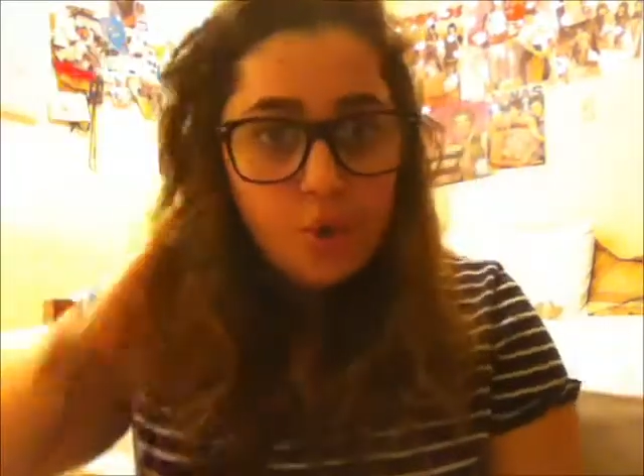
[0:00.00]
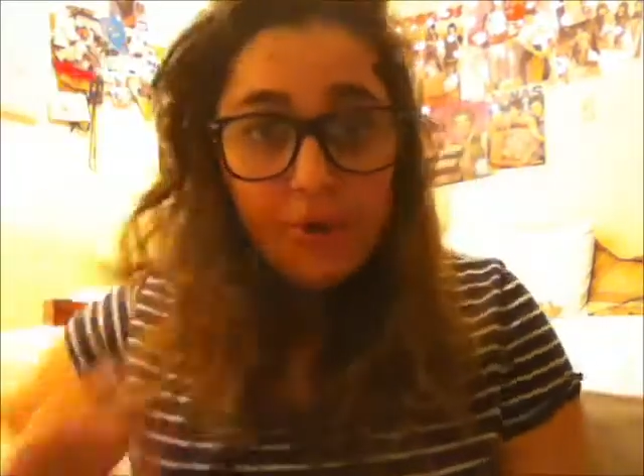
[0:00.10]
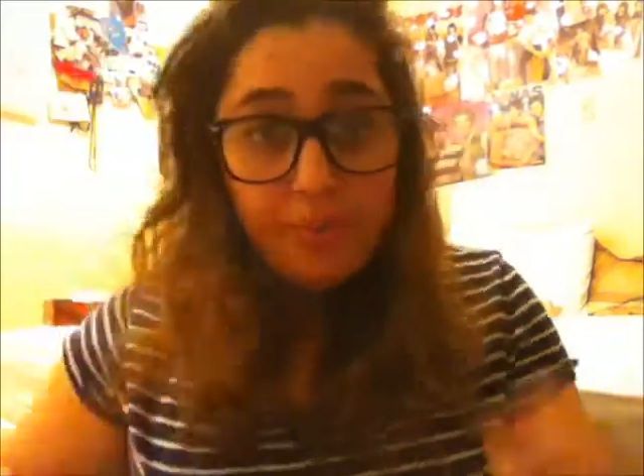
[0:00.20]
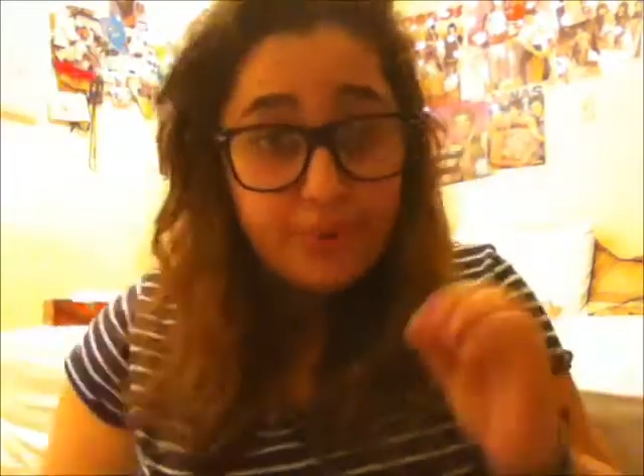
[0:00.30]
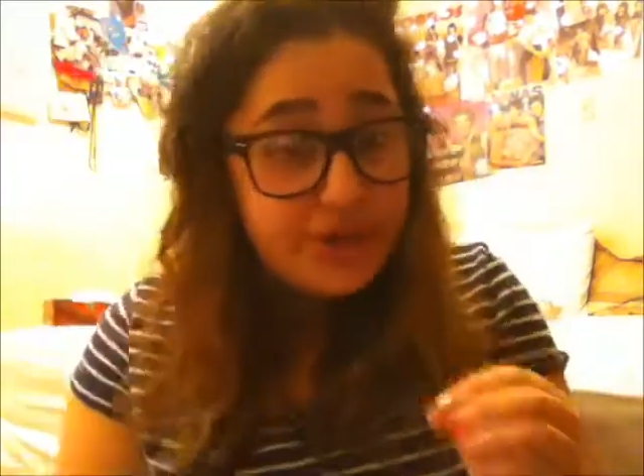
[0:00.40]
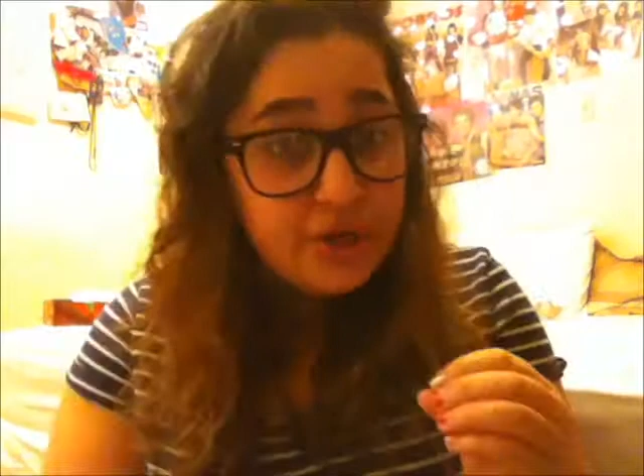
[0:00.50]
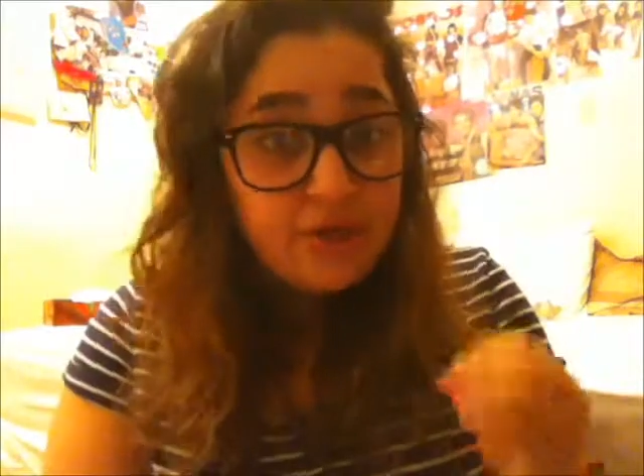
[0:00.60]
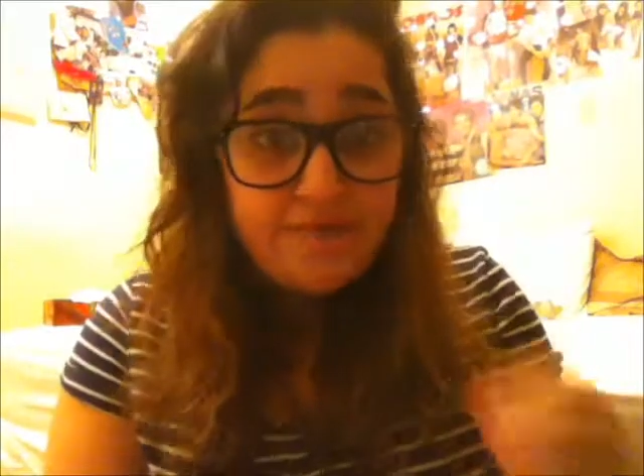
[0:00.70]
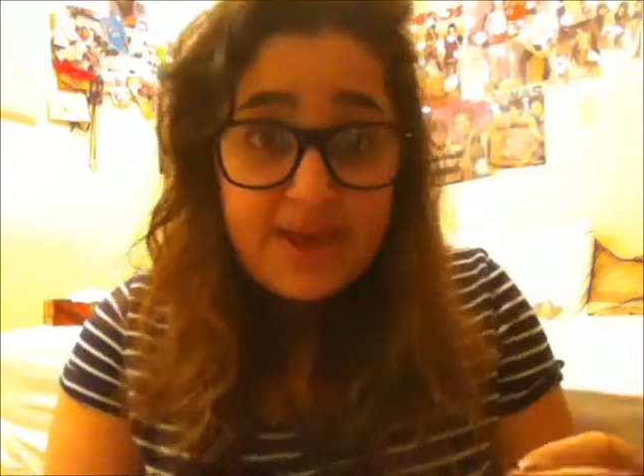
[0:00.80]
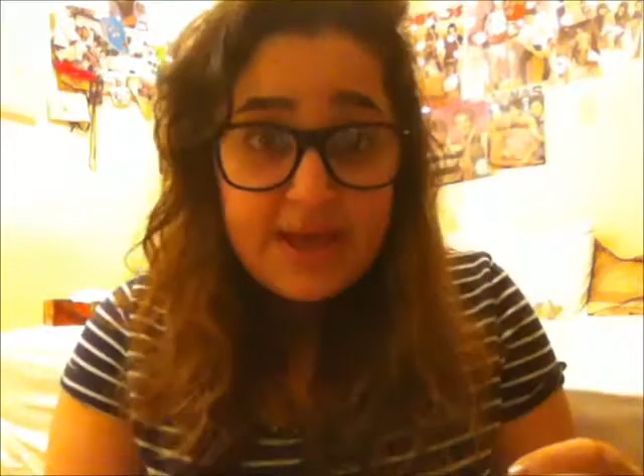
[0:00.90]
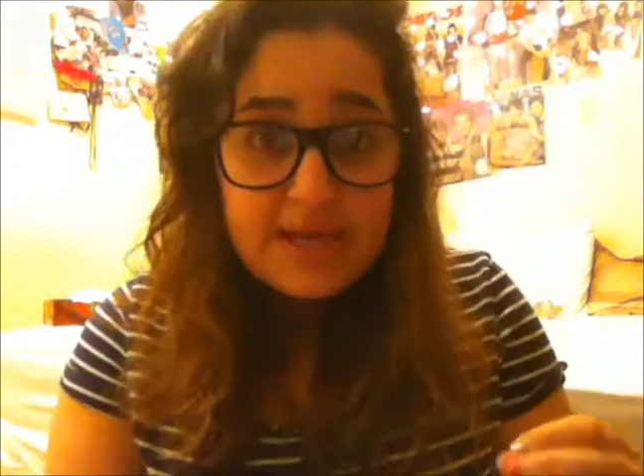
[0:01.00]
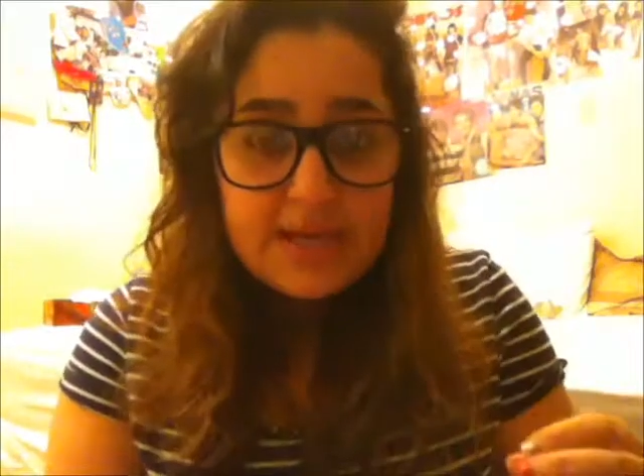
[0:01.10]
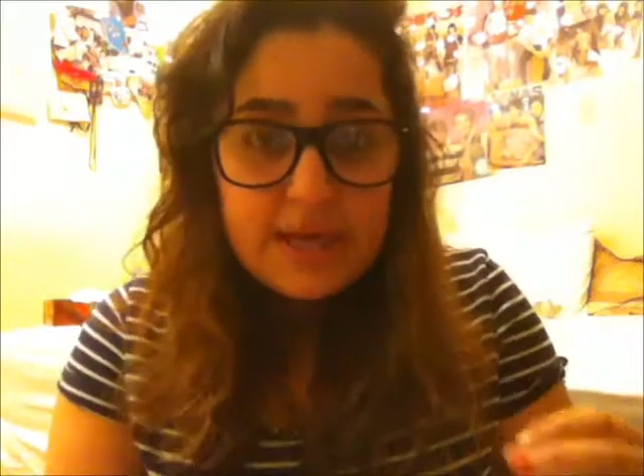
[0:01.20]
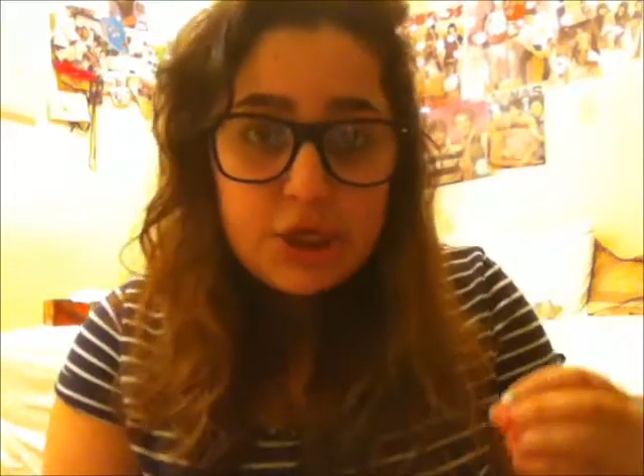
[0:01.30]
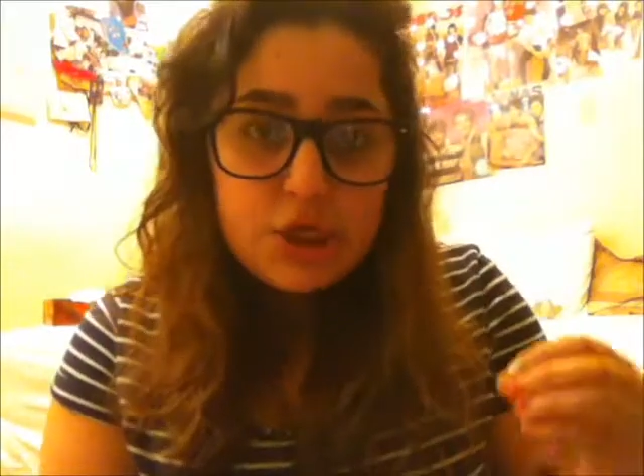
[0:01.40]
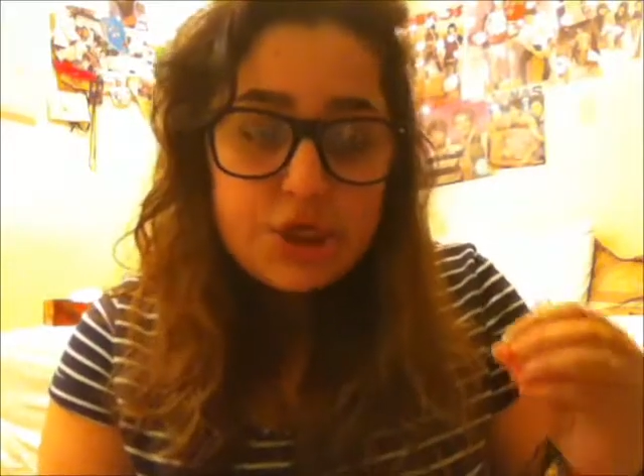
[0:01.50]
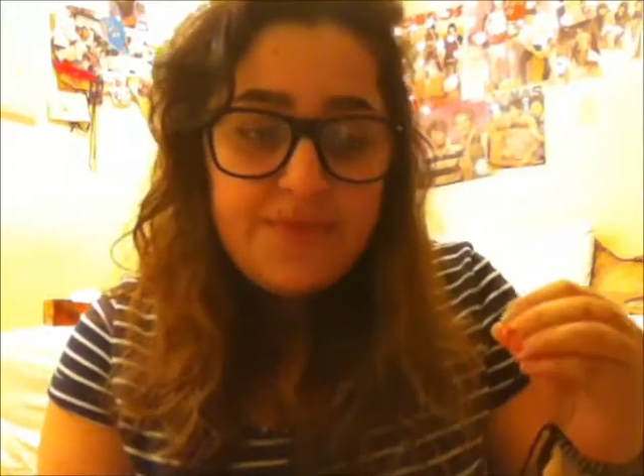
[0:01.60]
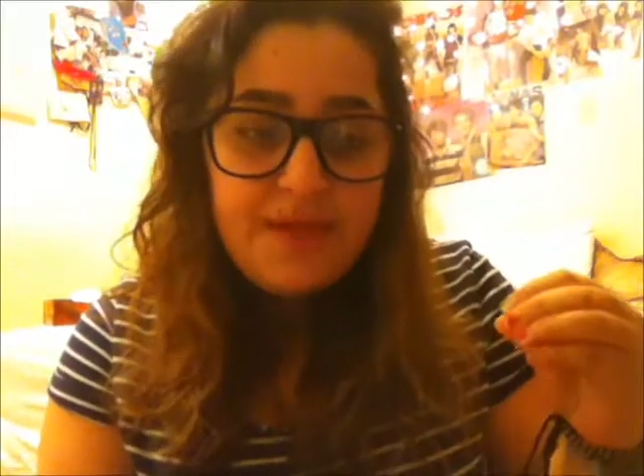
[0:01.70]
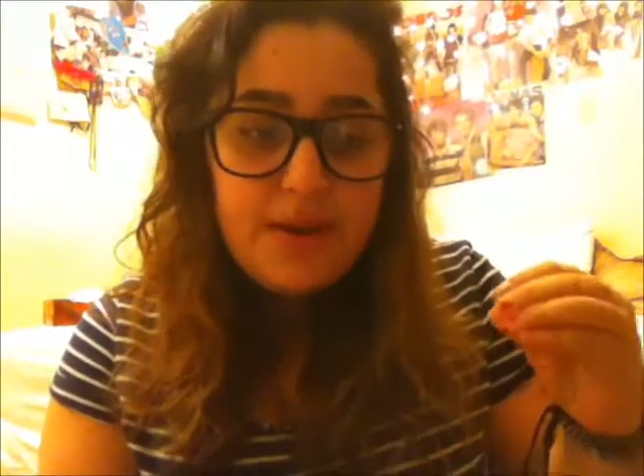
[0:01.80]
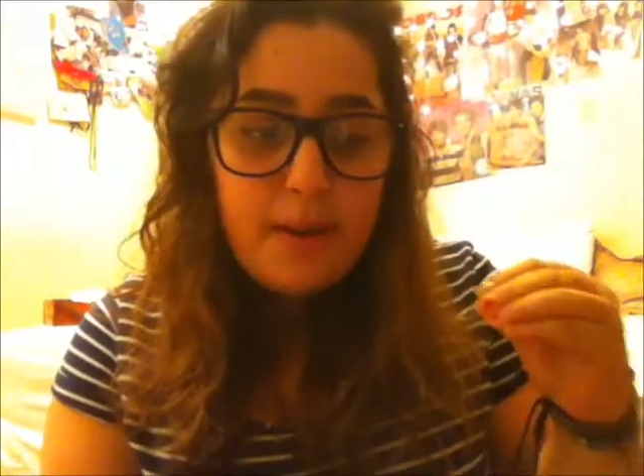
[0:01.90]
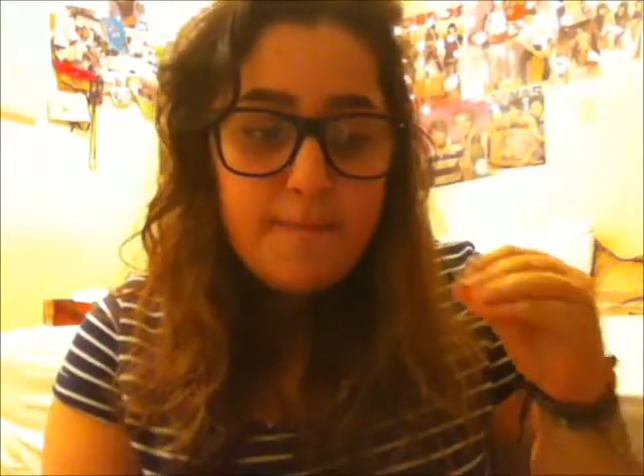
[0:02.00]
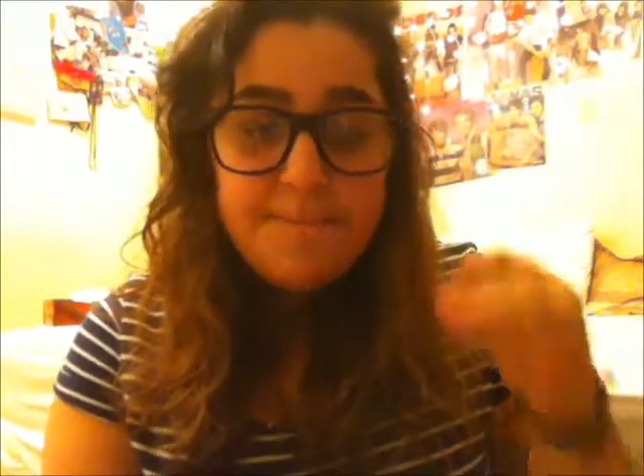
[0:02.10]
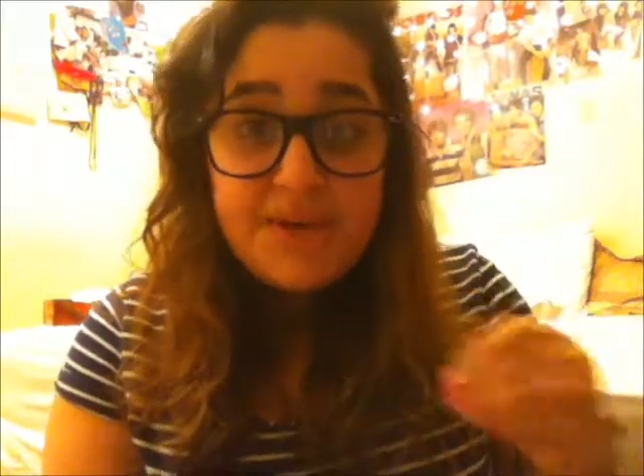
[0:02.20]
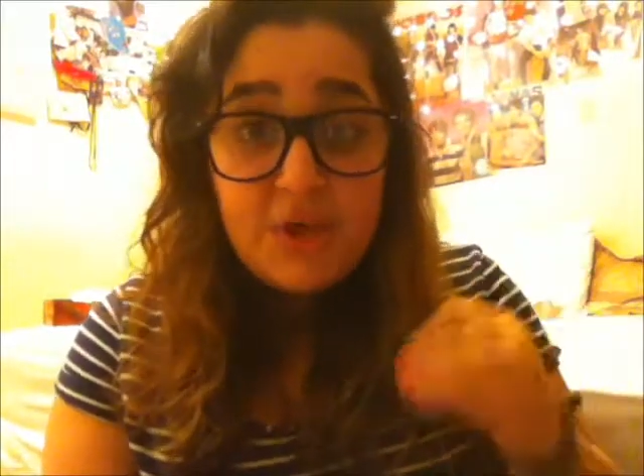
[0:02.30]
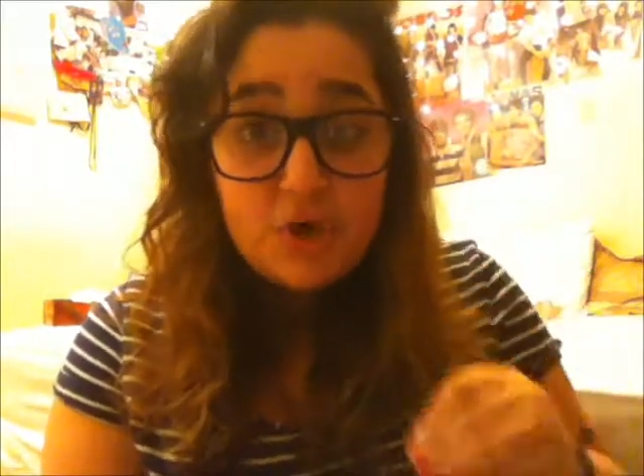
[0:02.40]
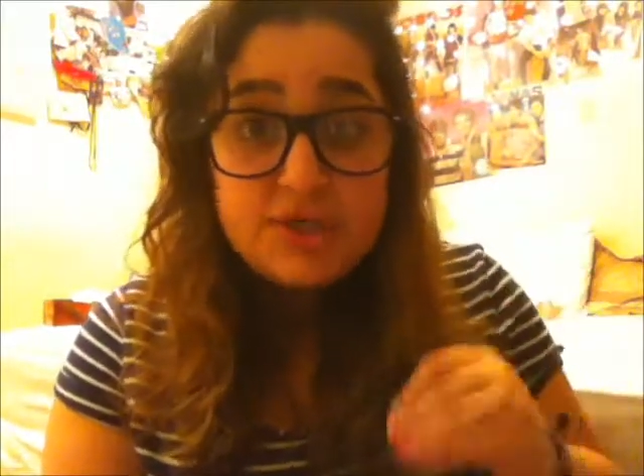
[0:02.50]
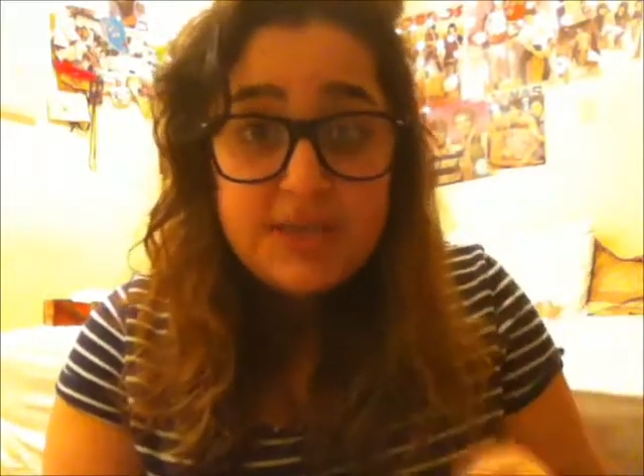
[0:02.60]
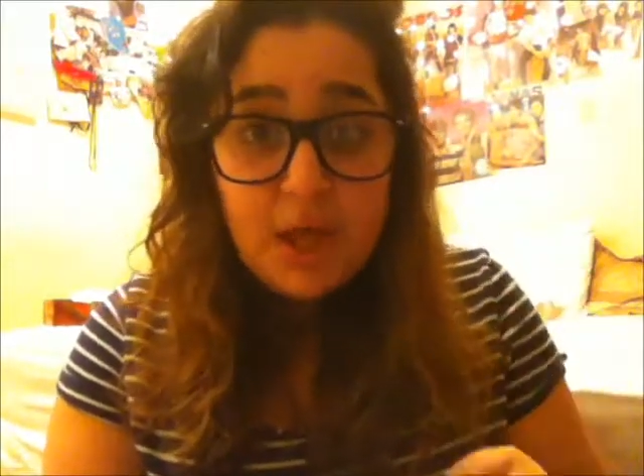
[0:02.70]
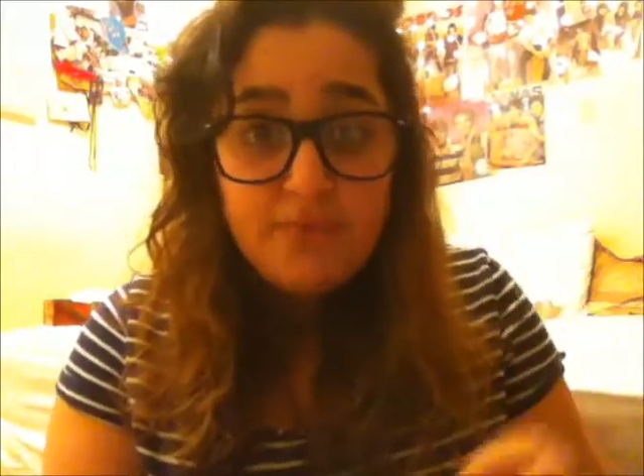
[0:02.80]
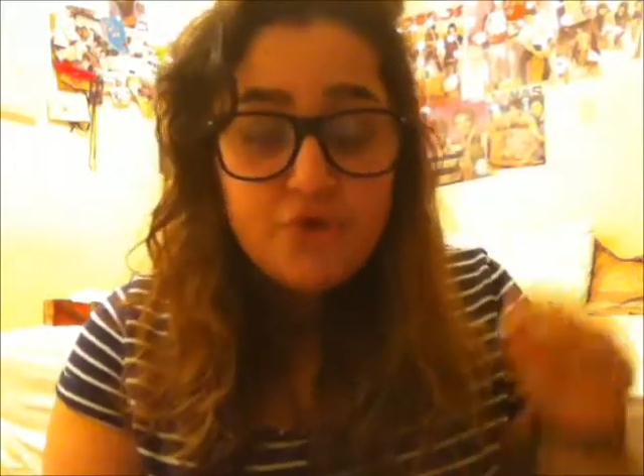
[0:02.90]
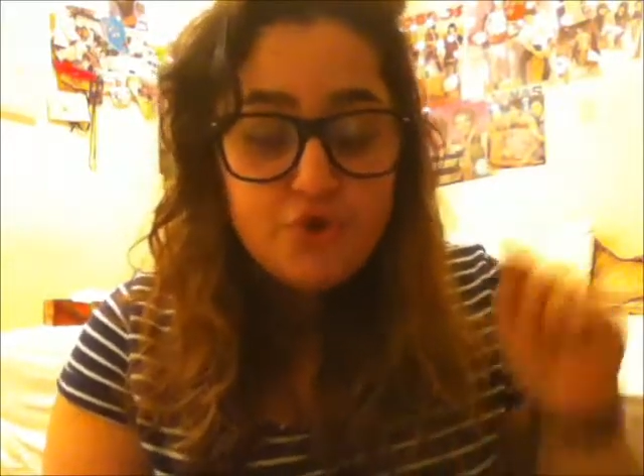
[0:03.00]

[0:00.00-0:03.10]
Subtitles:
a real fan, then be yourself.